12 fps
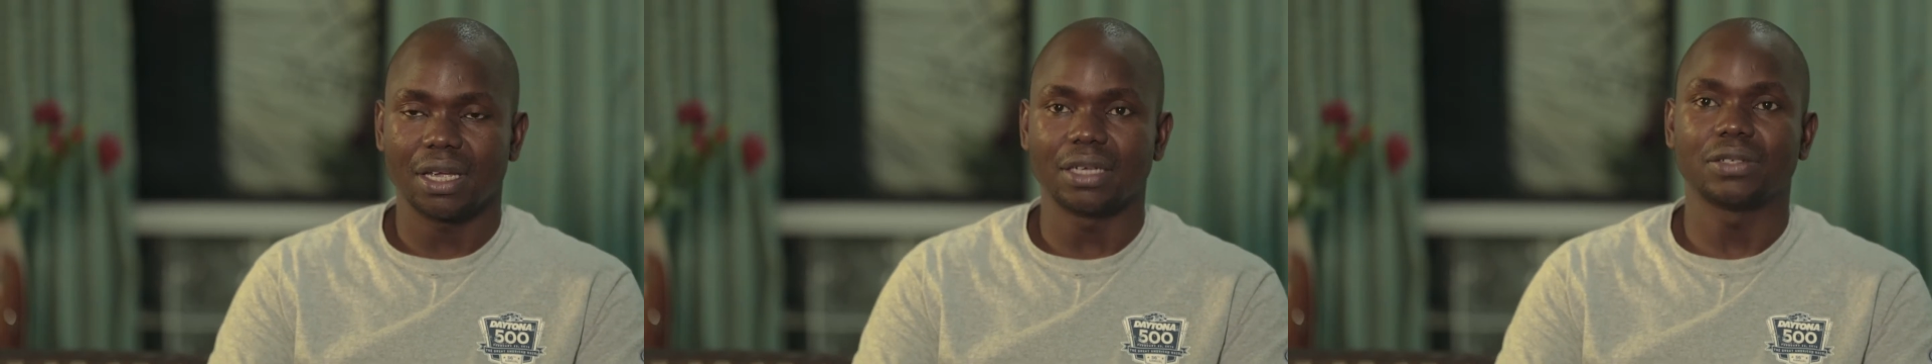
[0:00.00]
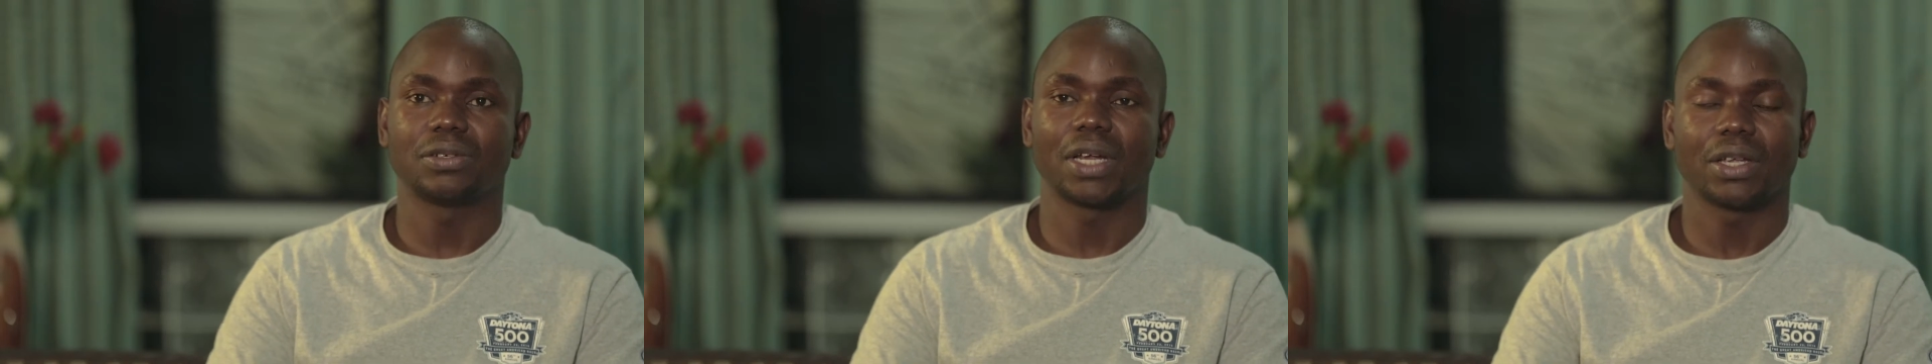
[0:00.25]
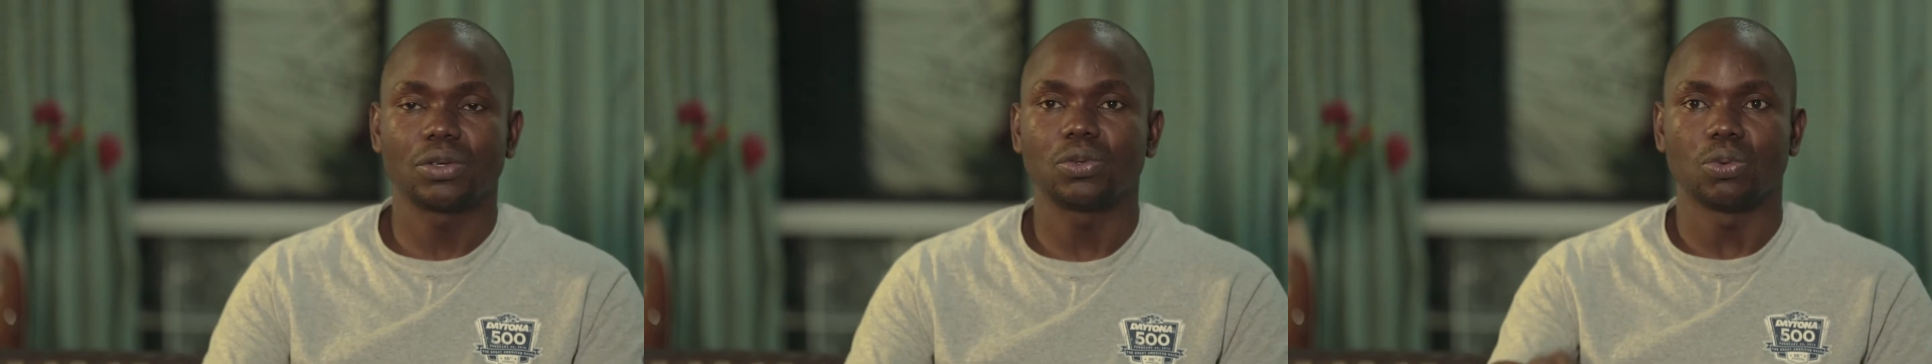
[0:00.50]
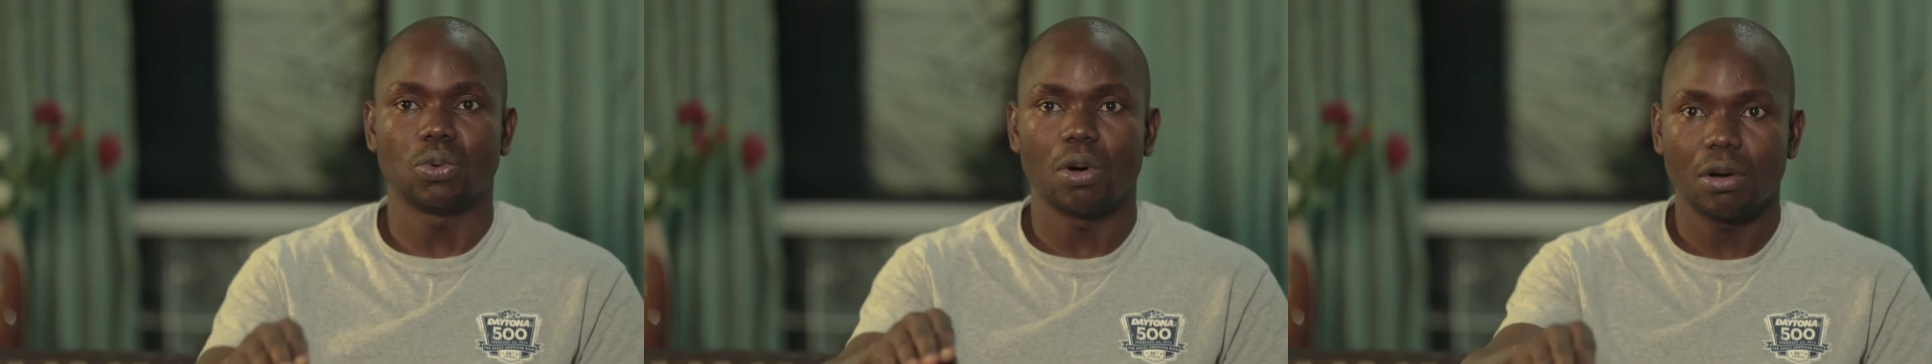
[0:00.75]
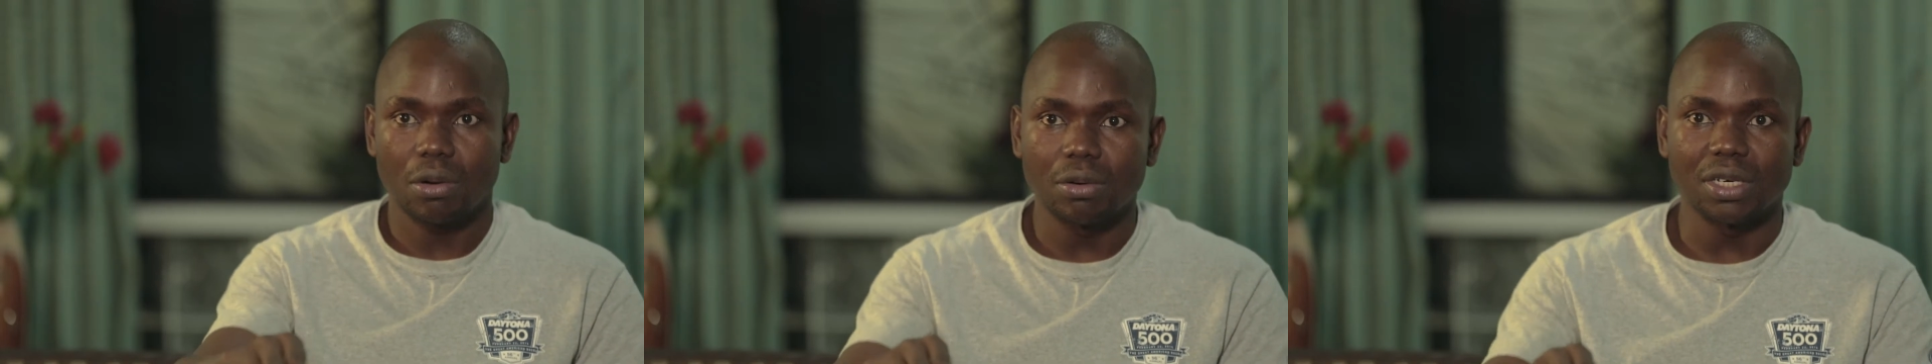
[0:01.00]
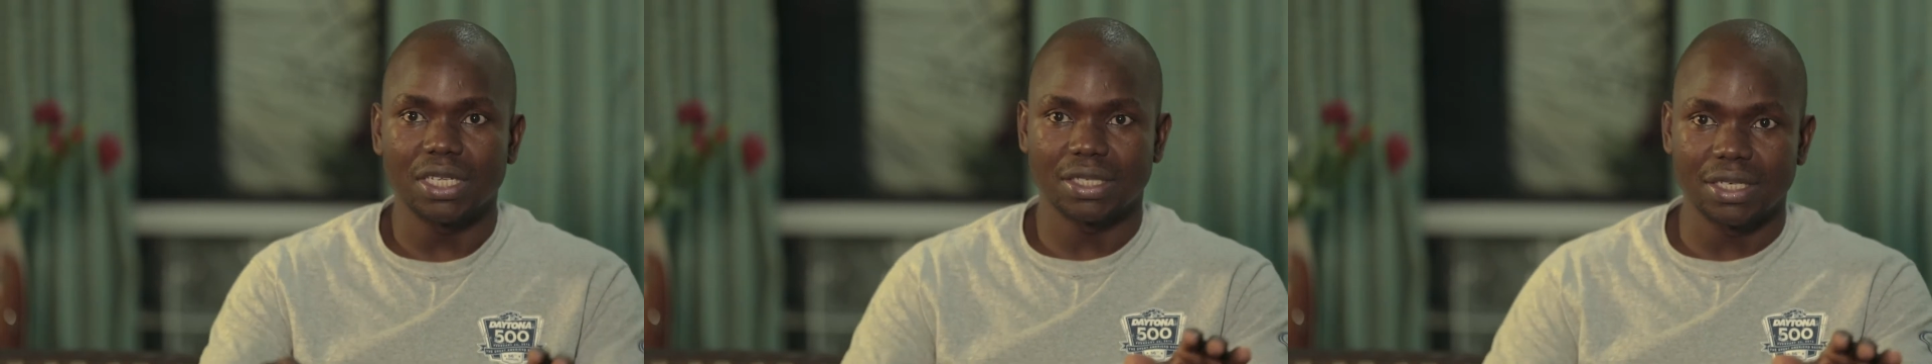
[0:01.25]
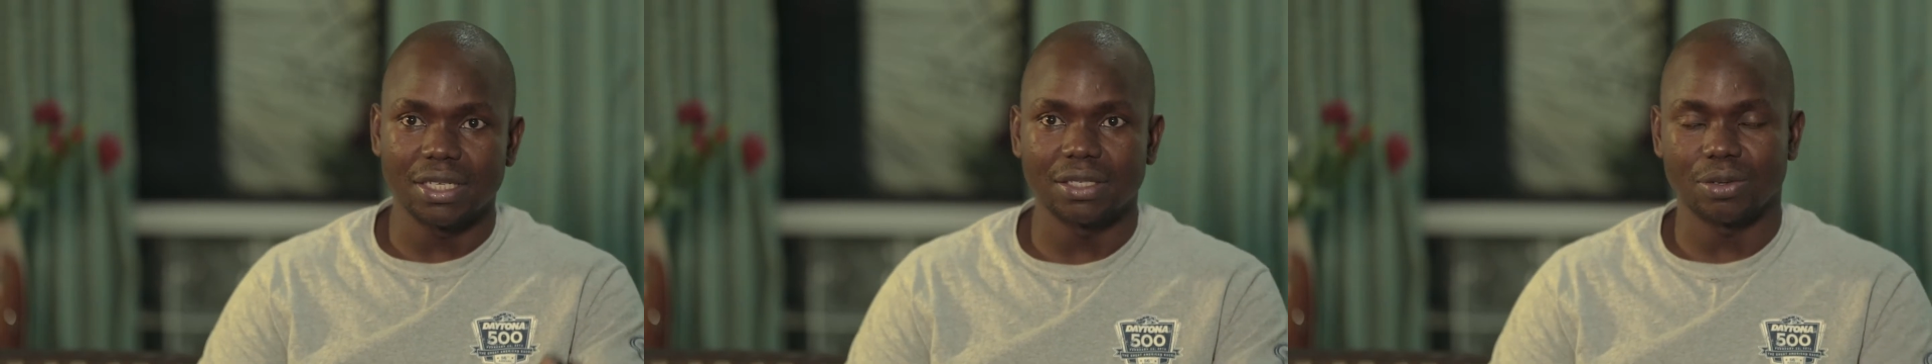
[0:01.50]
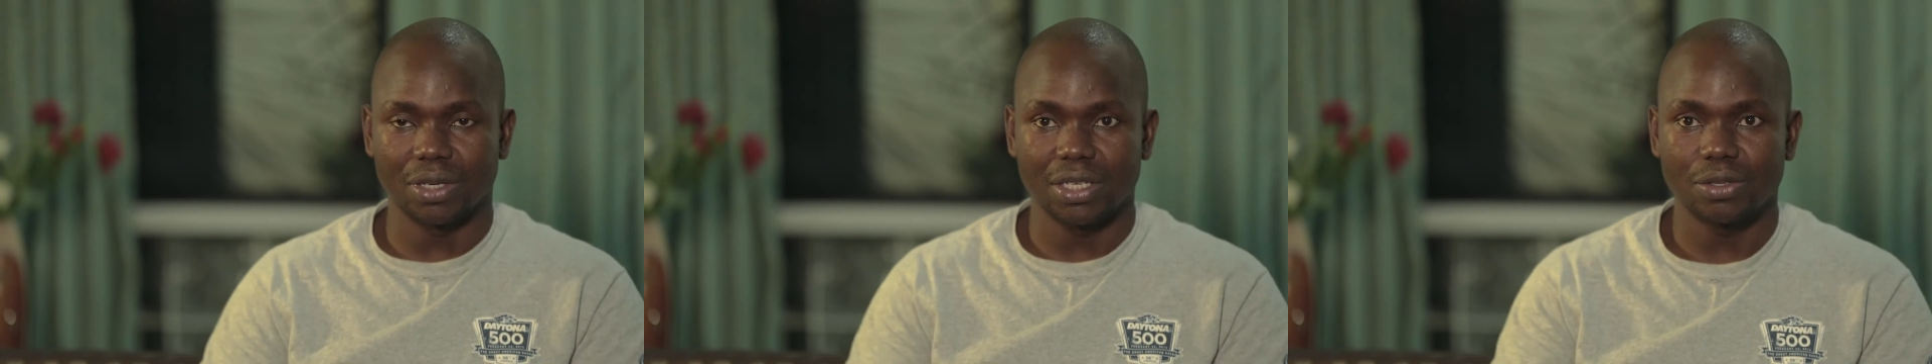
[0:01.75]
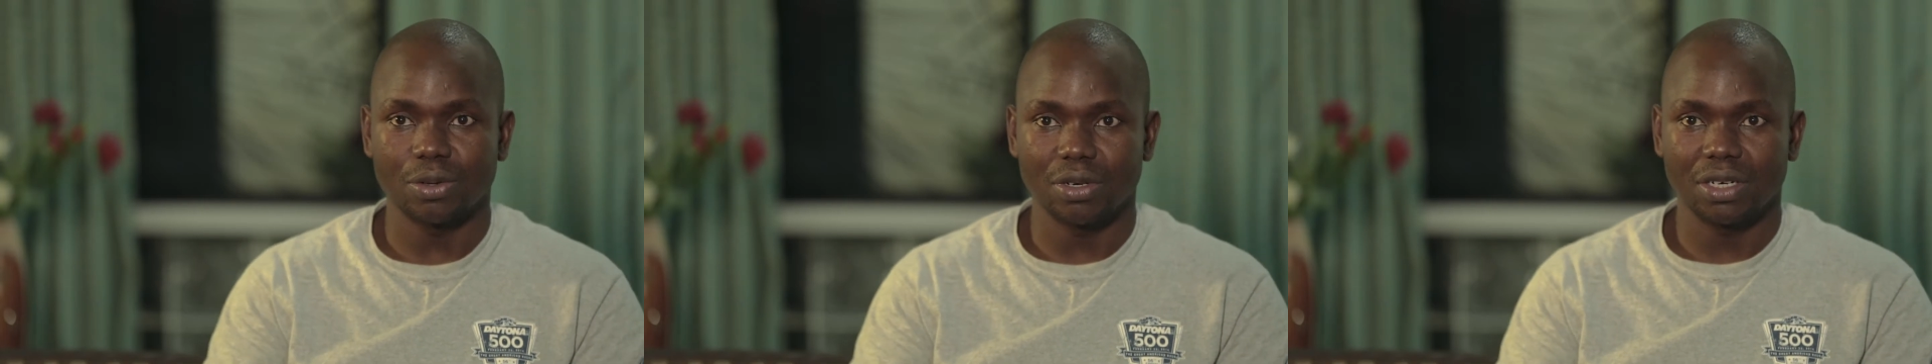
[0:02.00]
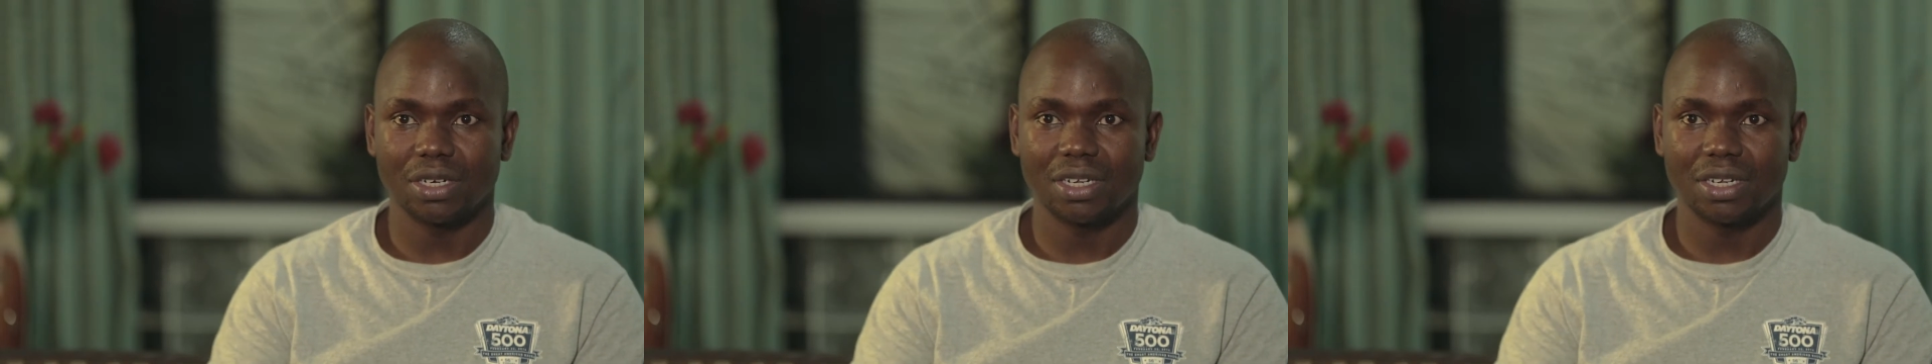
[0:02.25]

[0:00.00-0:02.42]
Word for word: and try to walk on his knees on his own.